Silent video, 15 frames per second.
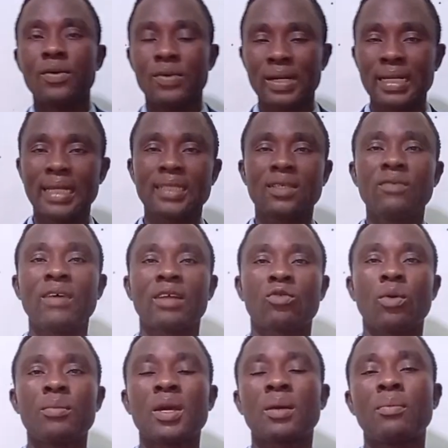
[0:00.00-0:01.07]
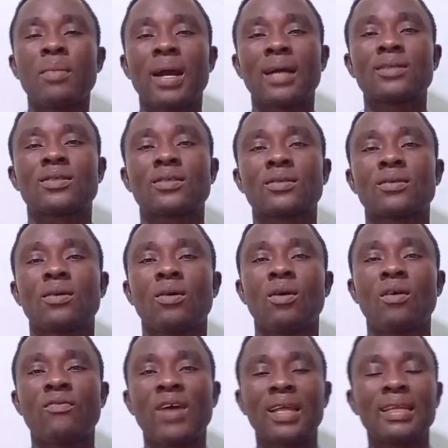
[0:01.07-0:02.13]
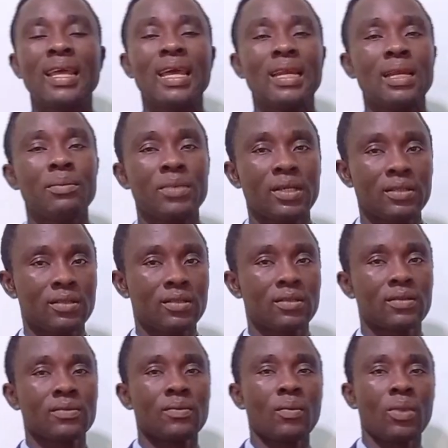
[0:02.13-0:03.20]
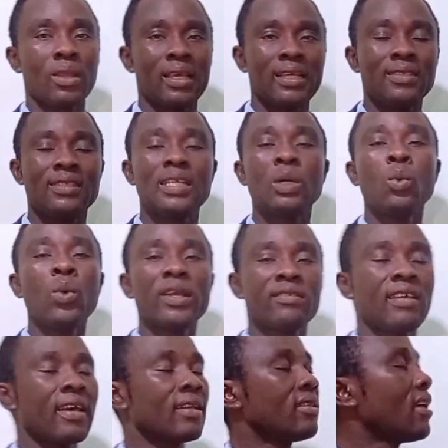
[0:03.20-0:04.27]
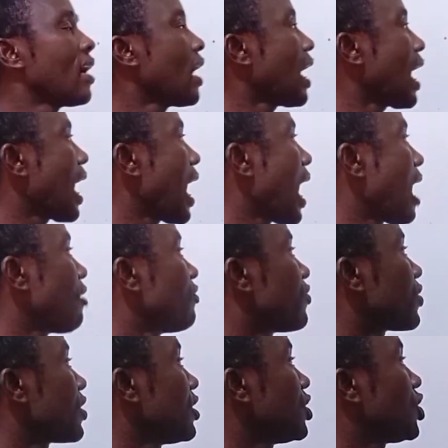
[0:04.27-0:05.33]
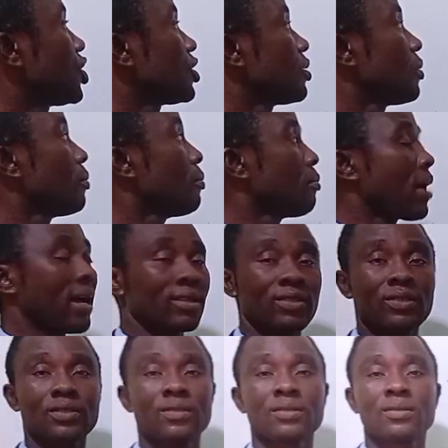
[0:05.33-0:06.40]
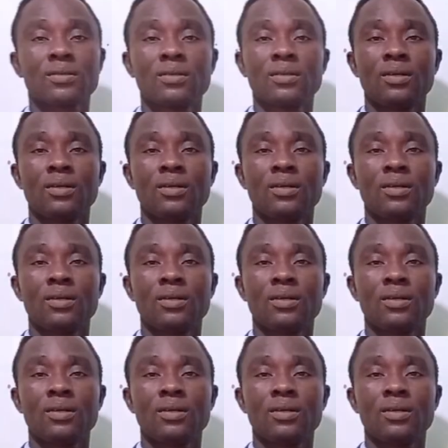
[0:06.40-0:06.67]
Relative atomic mass of an element is the weighted average mass